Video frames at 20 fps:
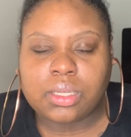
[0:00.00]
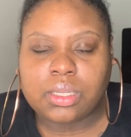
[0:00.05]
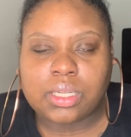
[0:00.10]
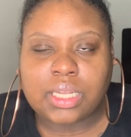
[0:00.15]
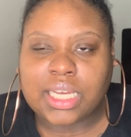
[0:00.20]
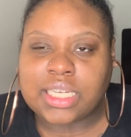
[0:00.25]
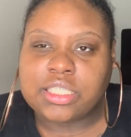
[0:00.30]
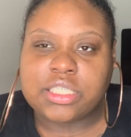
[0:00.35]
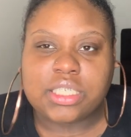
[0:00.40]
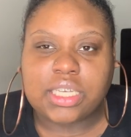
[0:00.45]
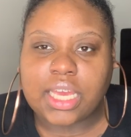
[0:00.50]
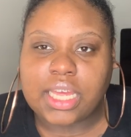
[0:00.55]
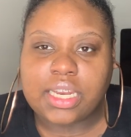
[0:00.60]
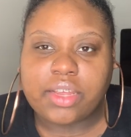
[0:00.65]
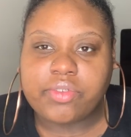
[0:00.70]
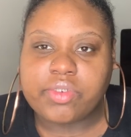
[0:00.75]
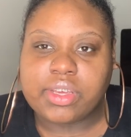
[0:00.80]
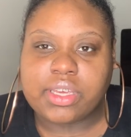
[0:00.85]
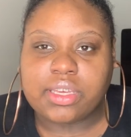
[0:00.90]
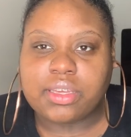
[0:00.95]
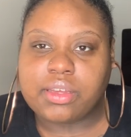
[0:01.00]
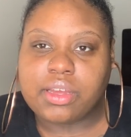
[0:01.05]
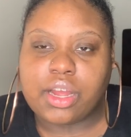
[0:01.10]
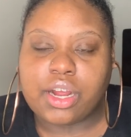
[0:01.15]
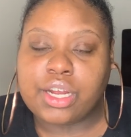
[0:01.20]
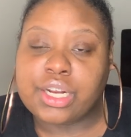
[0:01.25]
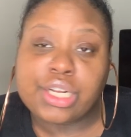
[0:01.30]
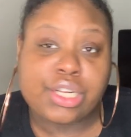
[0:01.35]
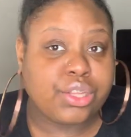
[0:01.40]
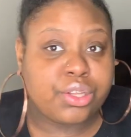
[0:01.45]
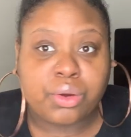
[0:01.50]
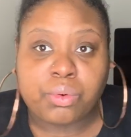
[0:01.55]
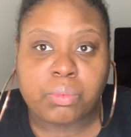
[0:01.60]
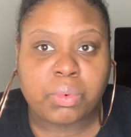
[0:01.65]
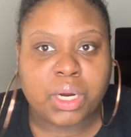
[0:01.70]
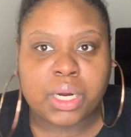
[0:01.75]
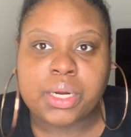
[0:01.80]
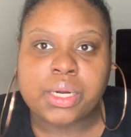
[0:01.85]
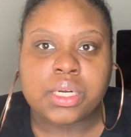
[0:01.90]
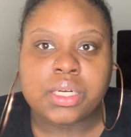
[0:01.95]
like she can't even utter the
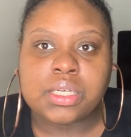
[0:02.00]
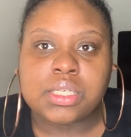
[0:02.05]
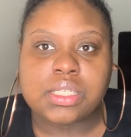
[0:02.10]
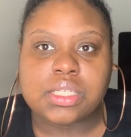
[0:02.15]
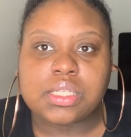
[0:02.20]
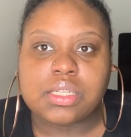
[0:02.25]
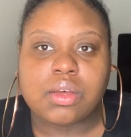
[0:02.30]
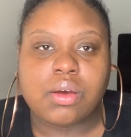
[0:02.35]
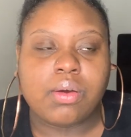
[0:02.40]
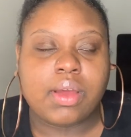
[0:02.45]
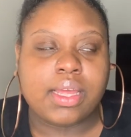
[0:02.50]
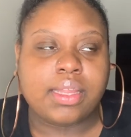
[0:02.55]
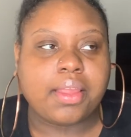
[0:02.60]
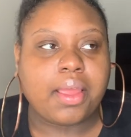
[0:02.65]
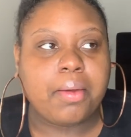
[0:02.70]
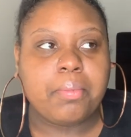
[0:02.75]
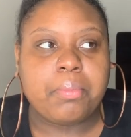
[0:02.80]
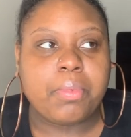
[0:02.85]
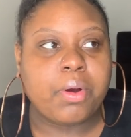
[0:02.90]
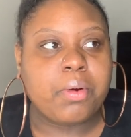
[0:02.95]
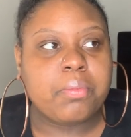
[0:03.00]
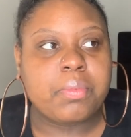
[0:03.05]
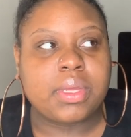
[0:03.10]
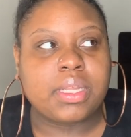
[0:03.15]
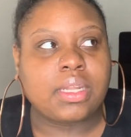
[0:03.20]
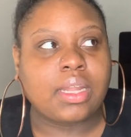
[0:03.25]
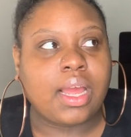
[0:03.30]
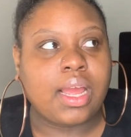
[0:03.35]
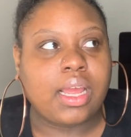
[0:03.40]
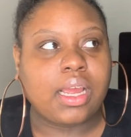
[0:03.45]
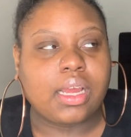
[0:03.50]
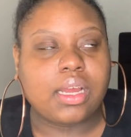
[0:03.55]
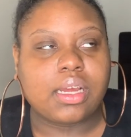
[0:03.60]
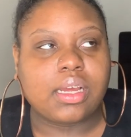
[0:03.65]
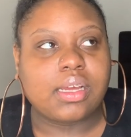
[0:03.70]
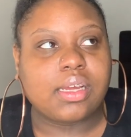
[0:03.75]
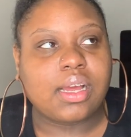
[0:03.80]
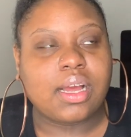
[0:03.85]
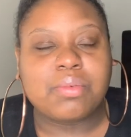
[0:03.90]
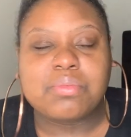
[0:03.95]
word. So at that moment, like,
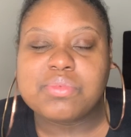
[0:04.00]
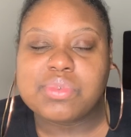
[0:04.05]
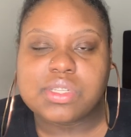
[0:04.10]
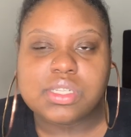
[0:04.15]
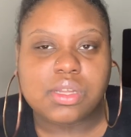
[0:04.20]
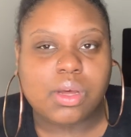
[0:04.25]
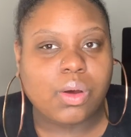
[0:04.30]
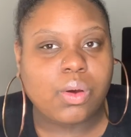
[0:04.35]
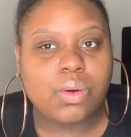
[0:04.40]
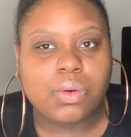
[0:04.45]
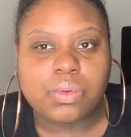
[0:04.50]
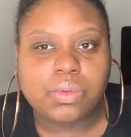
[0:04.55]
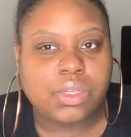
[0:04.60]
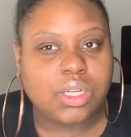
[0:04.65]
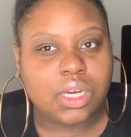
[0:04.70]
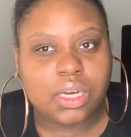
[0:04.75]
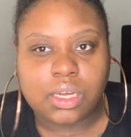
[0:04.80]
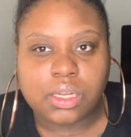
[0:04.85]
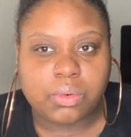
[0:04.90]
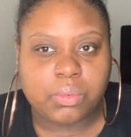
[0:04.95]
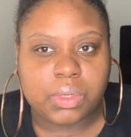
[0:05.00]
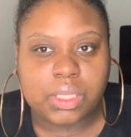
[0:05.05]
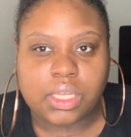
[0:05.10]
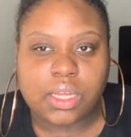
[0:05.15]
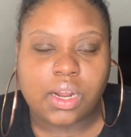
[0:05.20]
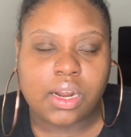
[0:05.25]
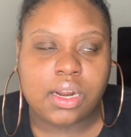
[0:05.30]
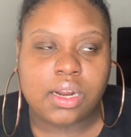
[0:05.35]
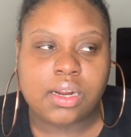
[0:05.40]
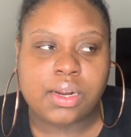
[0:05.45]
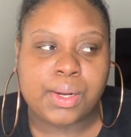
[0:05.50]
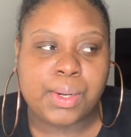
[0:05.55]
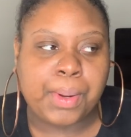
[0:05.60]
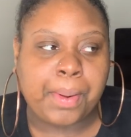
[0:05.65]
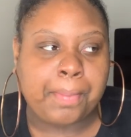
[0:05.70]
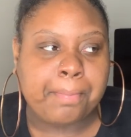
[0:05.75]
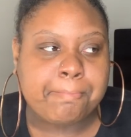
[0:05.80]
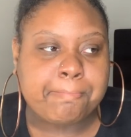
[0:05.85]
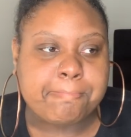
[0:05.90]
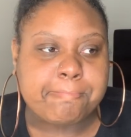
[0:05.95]
I'm so done with
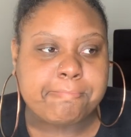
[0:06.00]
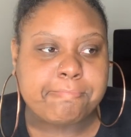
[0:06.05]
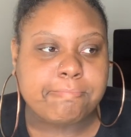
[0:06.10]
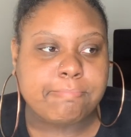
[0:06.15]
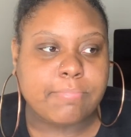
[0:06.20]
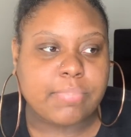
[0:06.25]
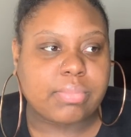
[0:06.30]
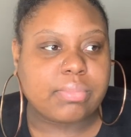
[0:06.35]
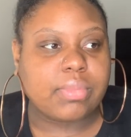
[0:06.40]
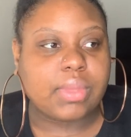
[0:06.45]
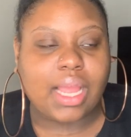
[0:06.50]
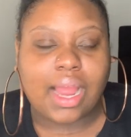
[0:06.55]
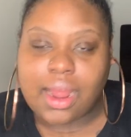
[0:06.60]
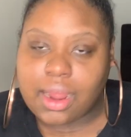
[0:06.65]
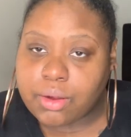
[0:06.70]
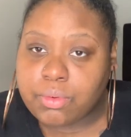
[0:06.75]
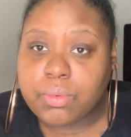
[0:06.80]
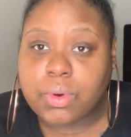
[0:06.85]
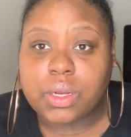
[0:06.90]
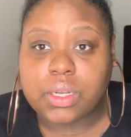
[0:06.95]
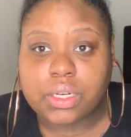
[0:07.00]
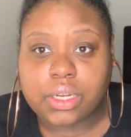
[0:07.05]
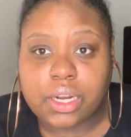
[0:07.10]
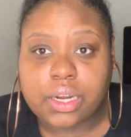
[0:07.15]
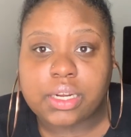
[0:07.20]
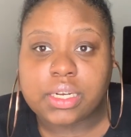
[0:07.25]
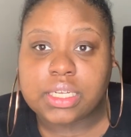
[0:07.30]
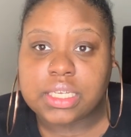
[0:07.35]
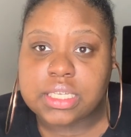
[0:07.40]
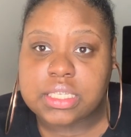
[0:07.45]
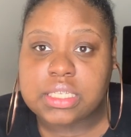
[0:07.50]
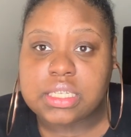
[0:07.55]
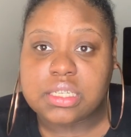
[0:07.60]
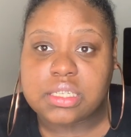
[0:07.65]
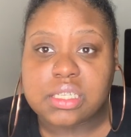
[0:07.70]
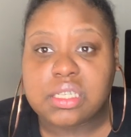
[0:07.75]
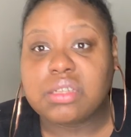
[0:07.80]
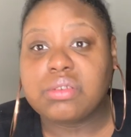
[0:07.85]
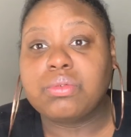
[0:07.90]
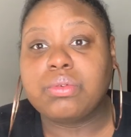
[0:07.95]
her. I want her and Issa
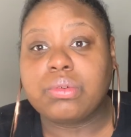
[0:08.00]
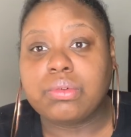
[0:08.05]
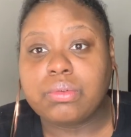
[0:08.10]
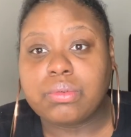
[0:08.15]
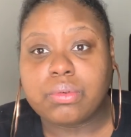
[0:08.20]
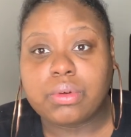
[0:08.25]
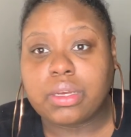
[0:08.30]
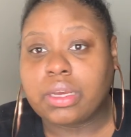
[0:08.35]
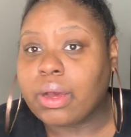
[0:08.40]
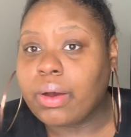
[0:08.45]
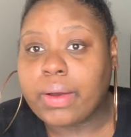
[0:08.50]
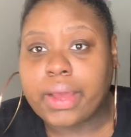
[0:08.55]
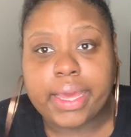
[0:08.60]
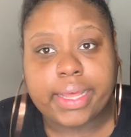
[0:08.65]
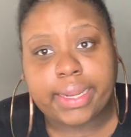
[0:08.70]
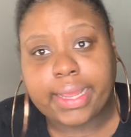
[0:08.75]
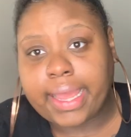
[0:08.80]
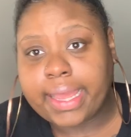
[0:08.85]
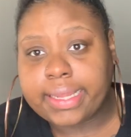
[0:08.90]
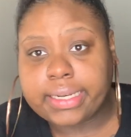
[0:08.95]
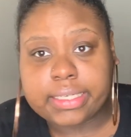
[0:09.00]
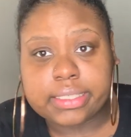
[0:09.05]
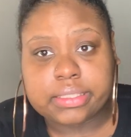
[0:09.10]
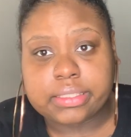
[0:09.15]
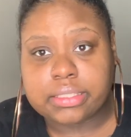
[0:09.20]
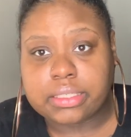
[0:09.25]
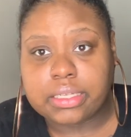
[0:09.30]
to go ahead and hang this